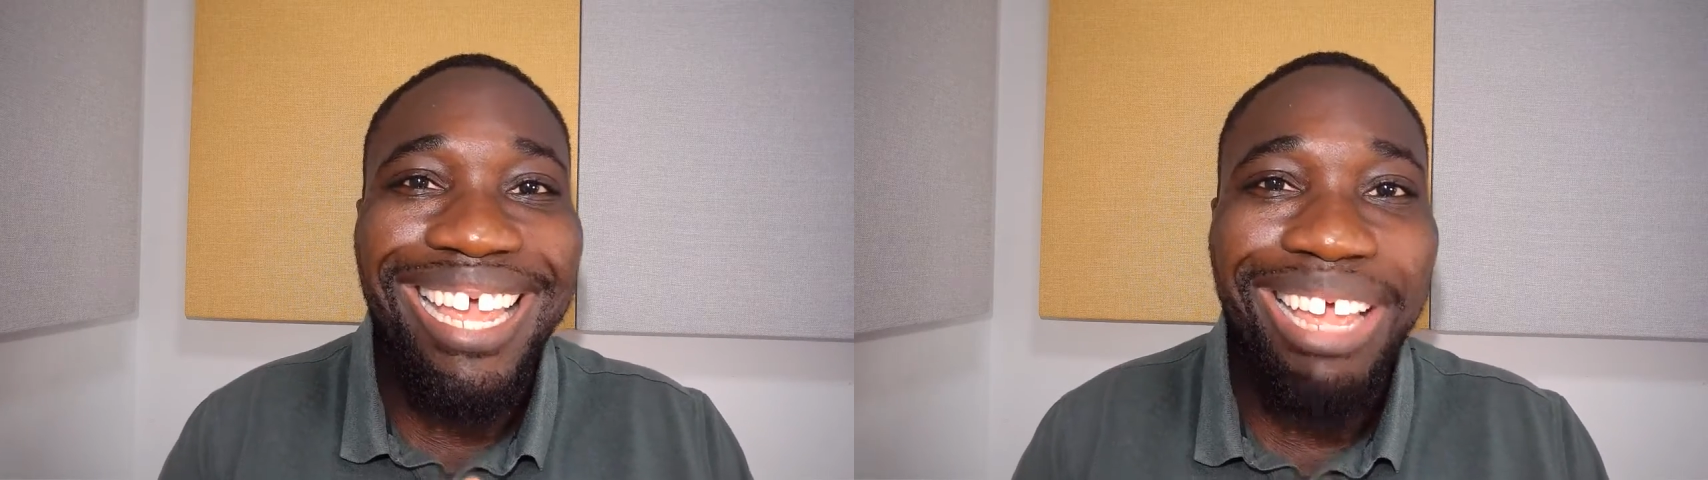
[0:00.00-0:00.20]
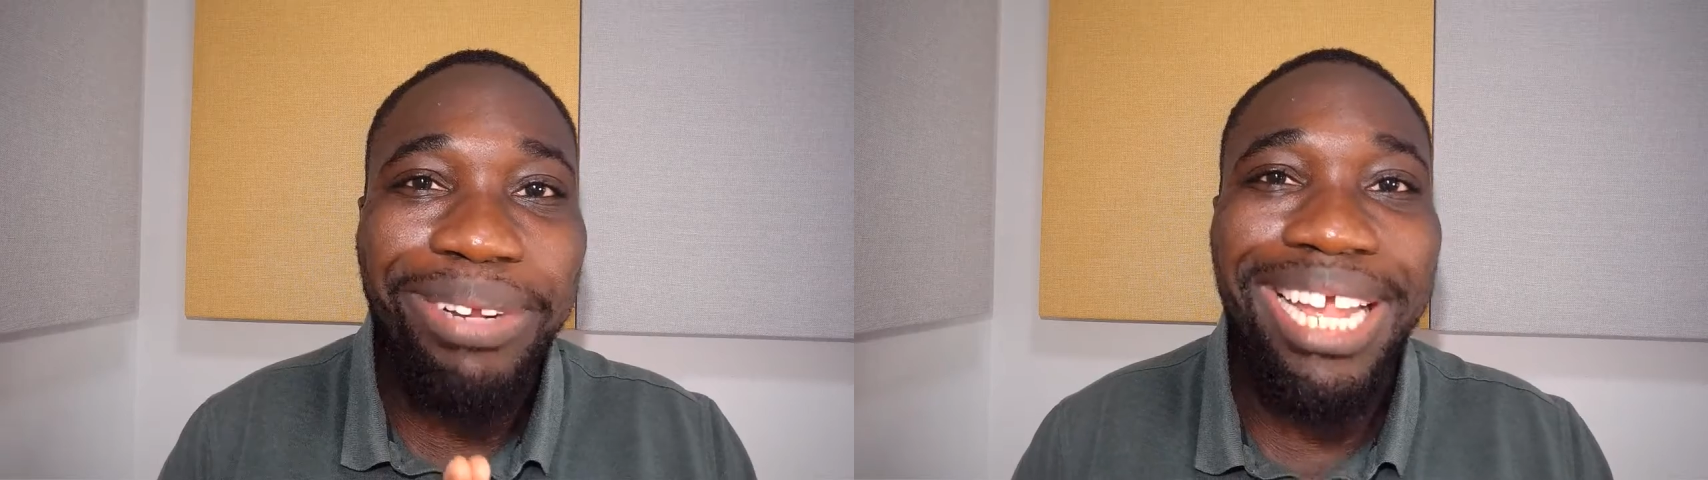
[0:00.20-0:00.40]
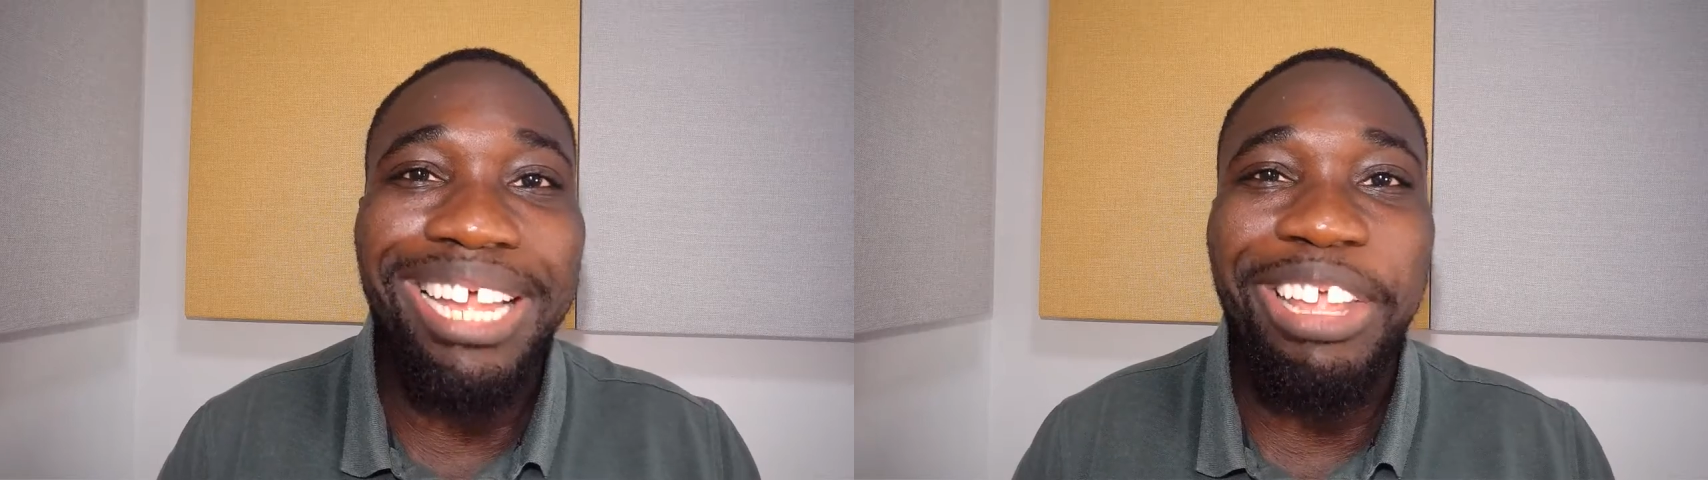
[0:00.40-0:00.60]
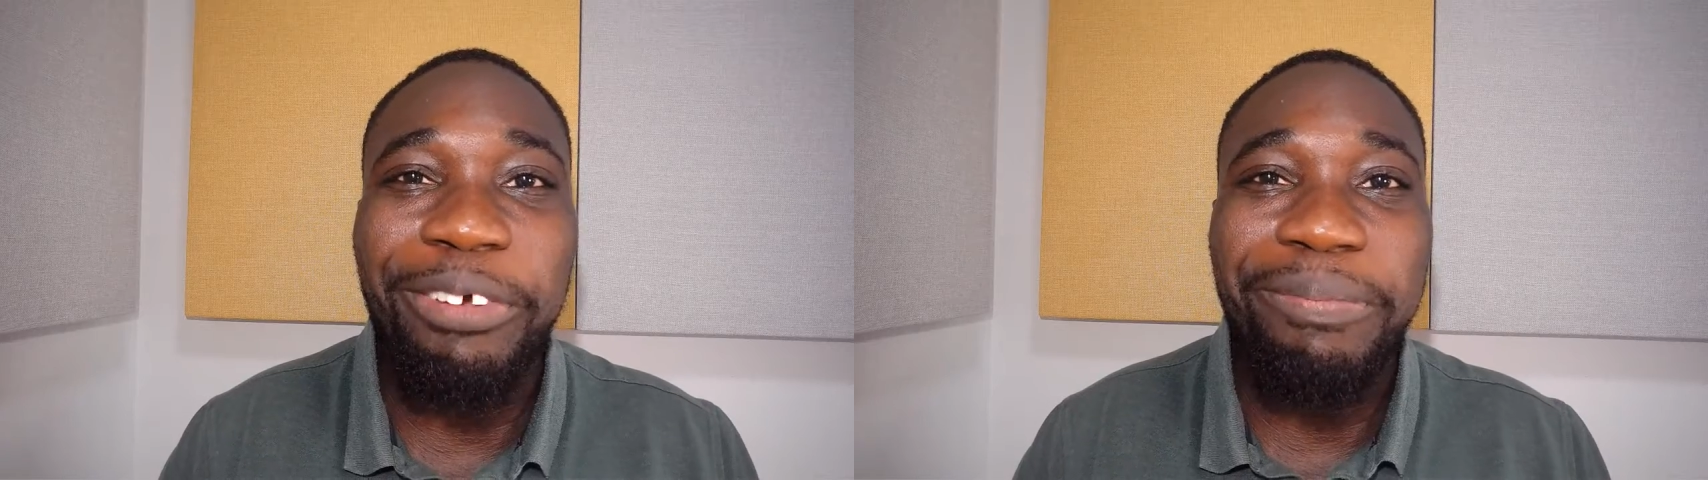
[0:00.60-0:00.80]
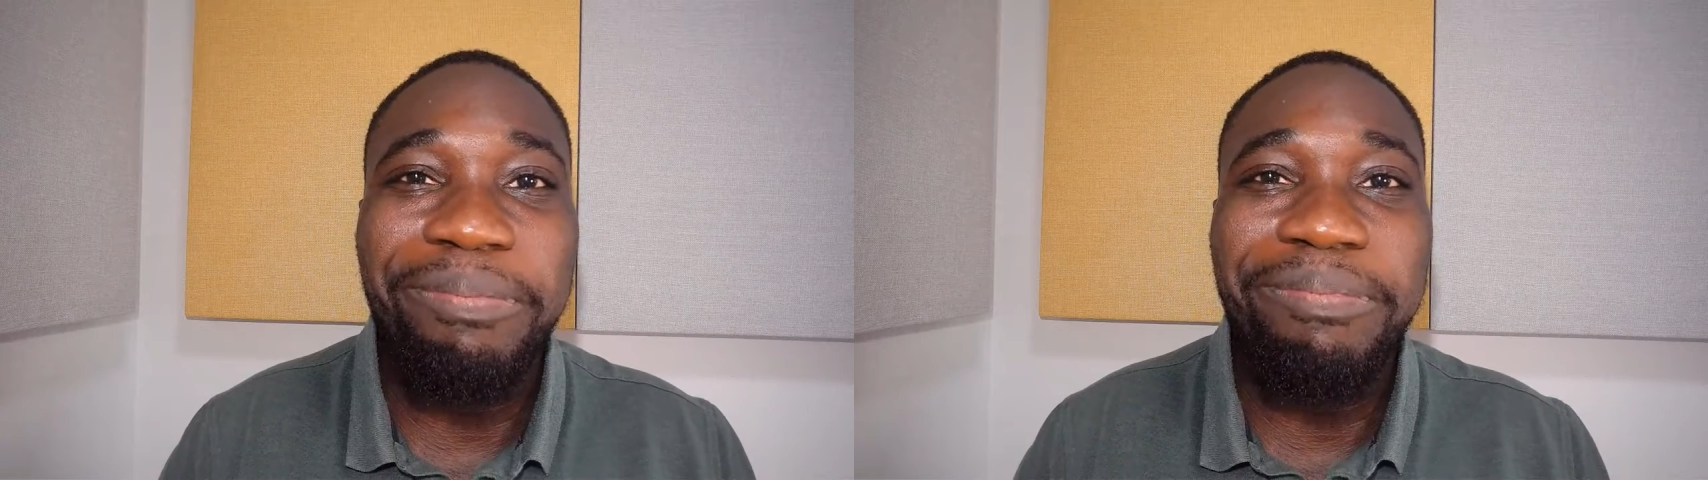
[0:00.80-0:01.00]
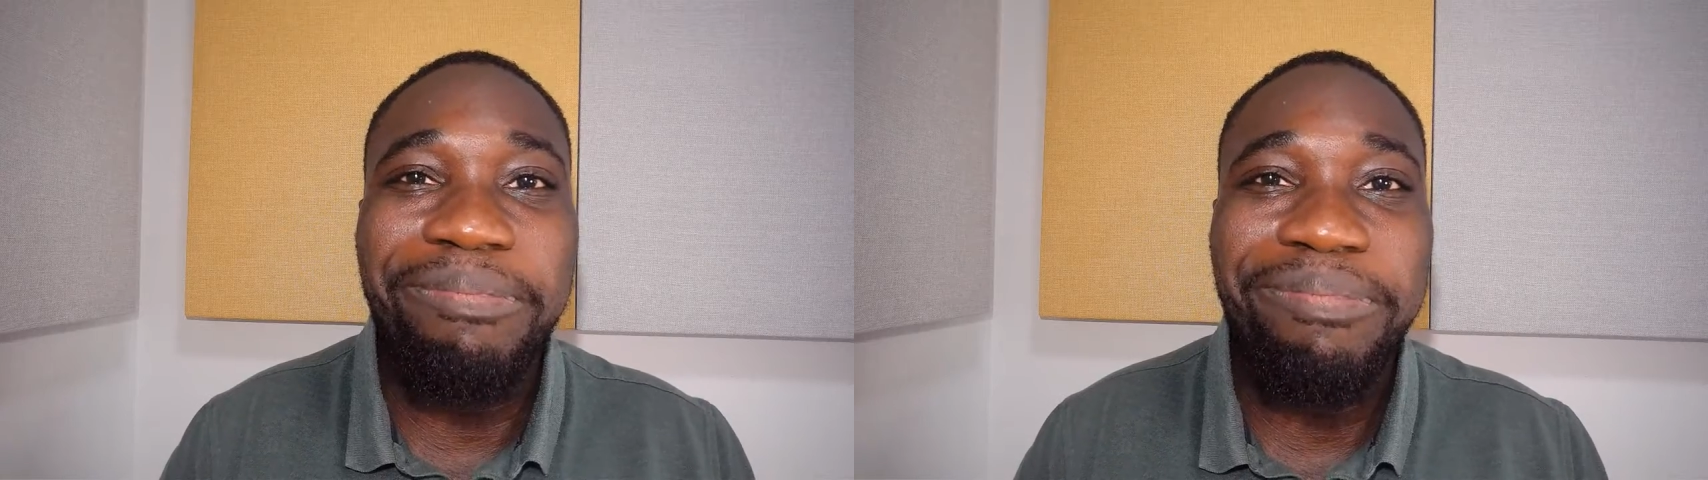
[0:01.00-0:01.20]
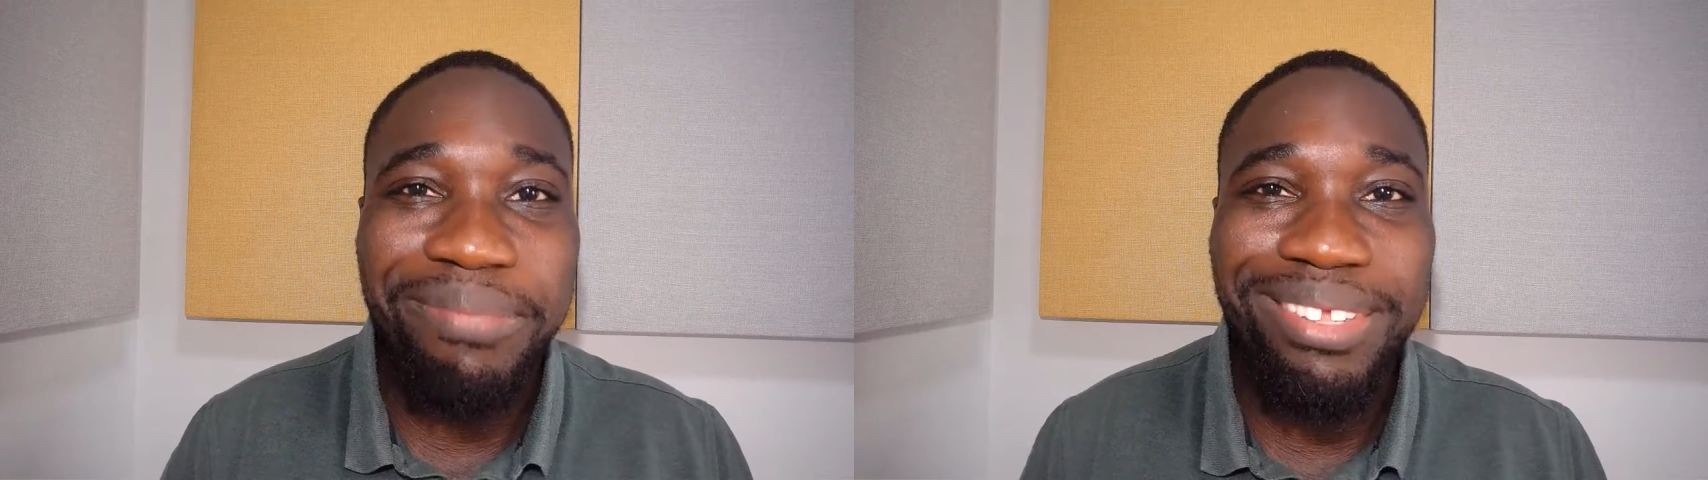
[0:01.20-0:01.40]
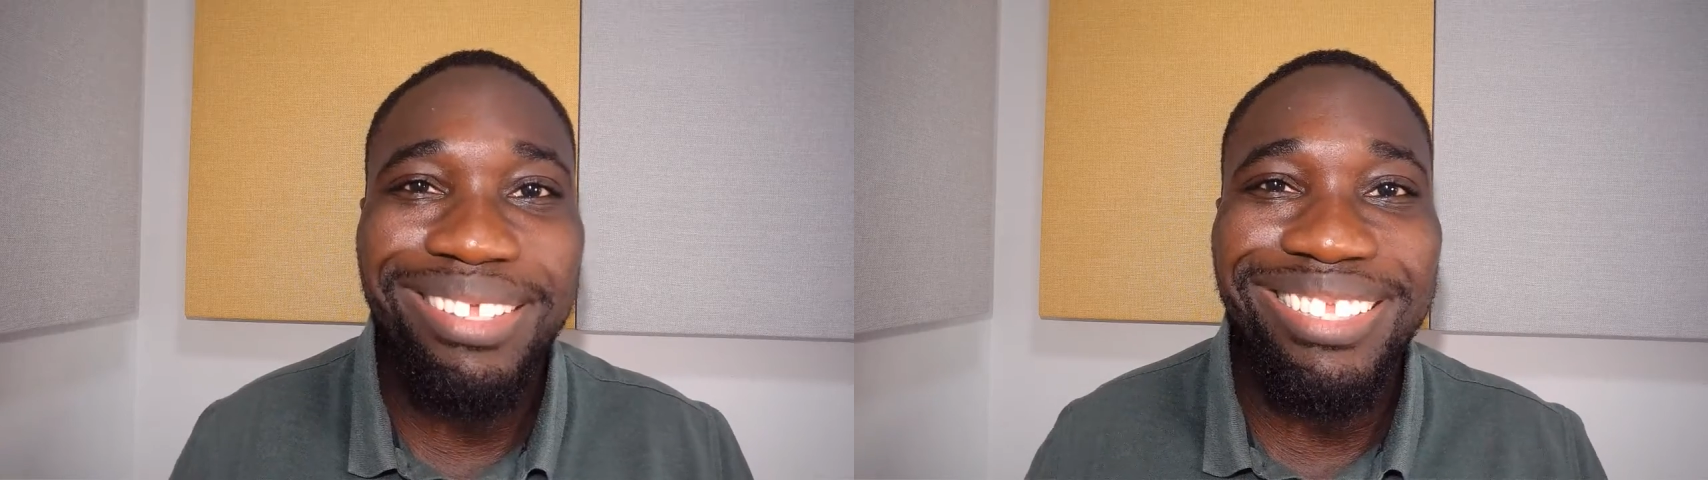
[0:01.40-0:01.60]
and we got you.
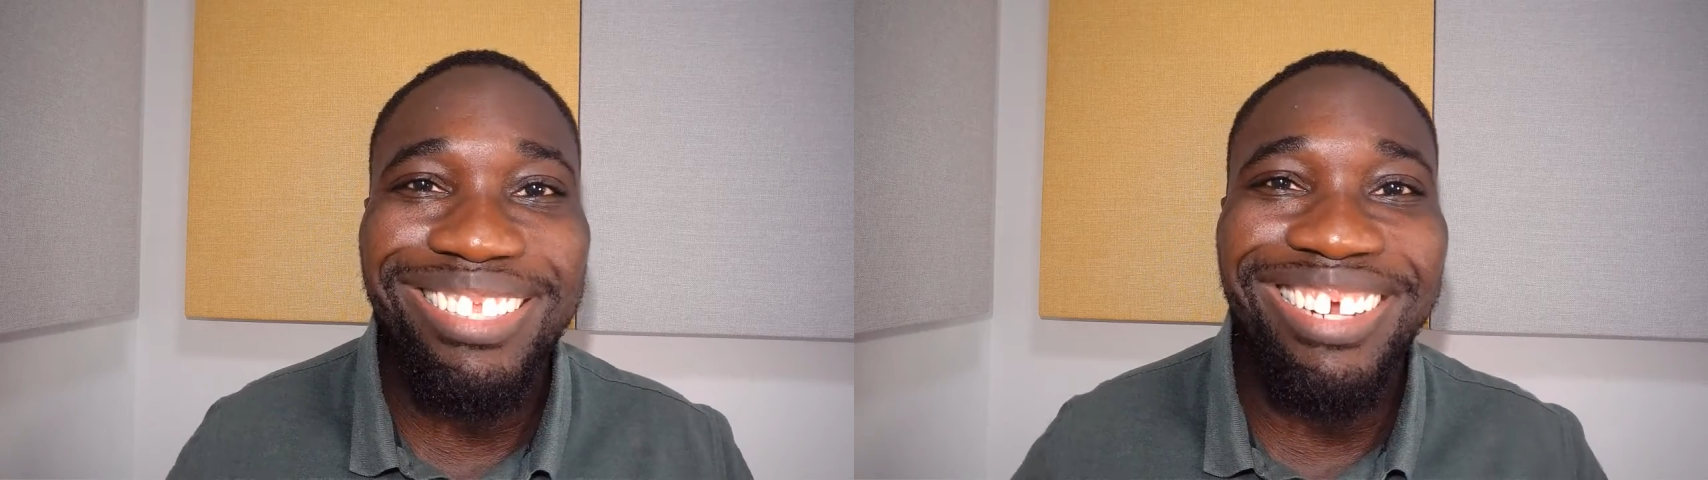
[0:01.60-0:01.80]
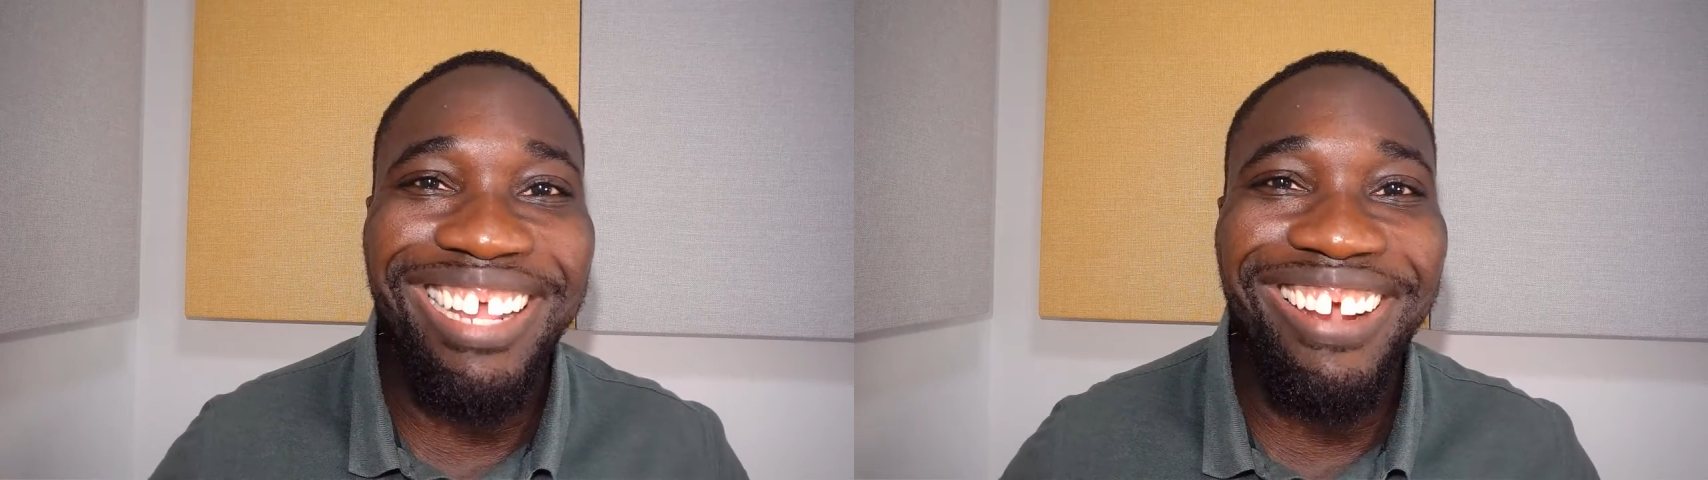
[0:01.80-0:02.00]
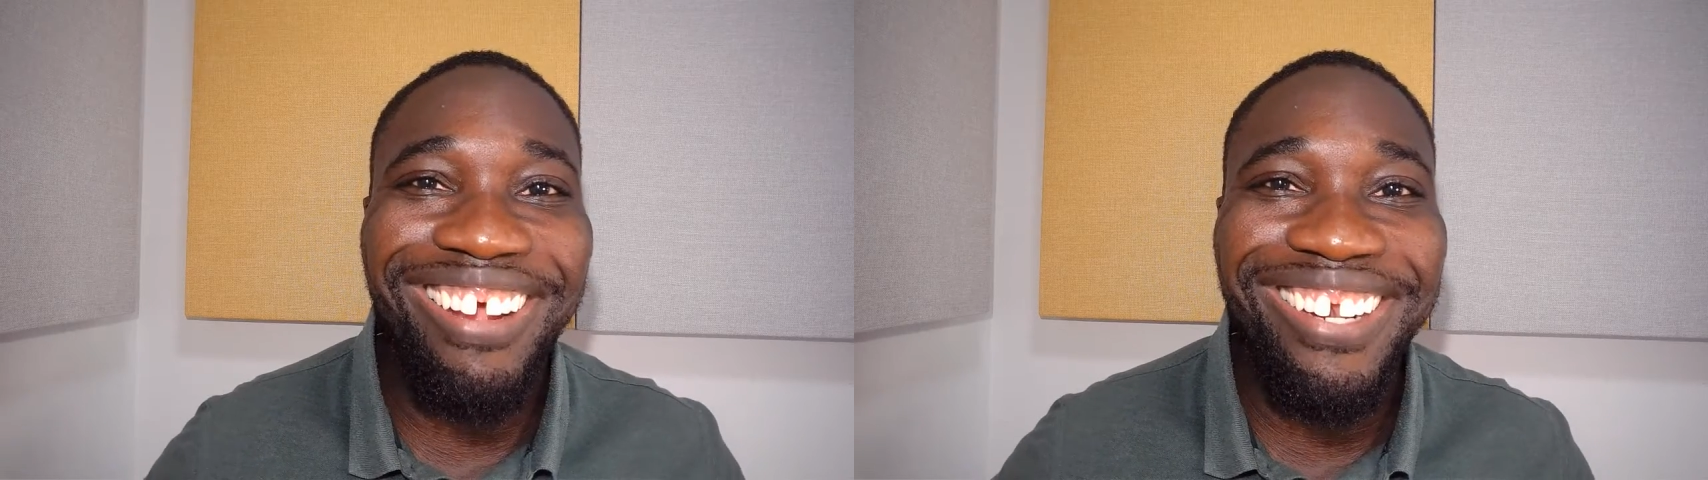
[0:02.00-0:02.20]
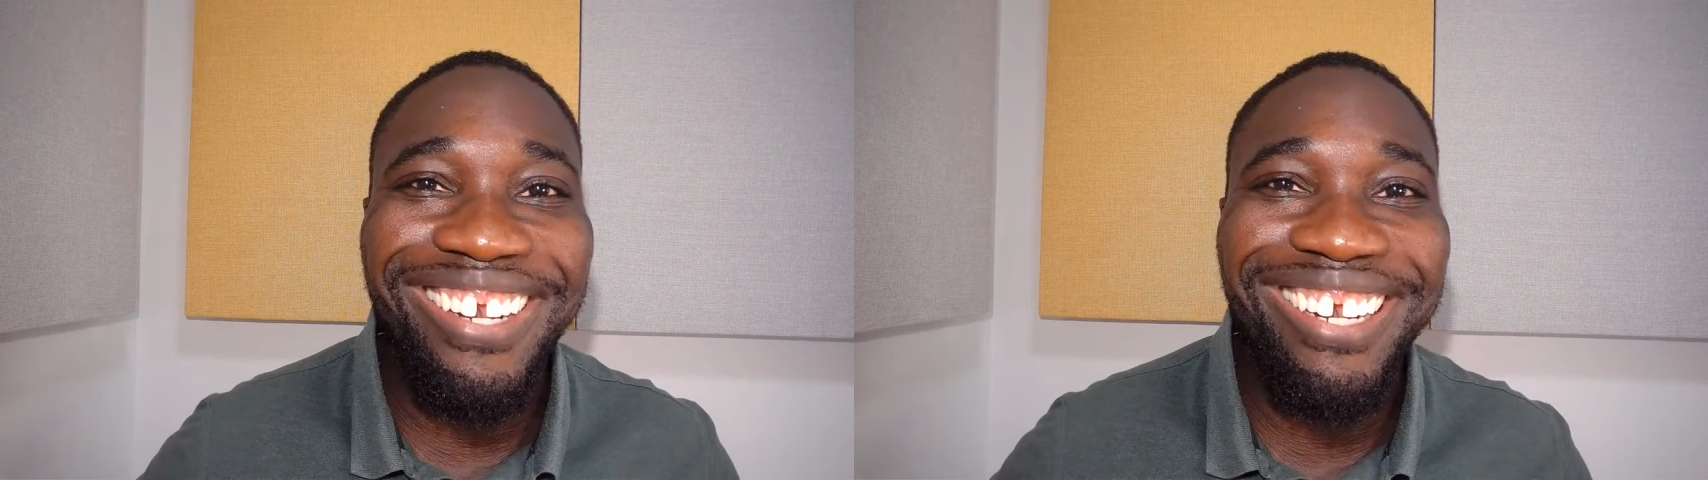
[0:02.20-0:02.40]
Journey on.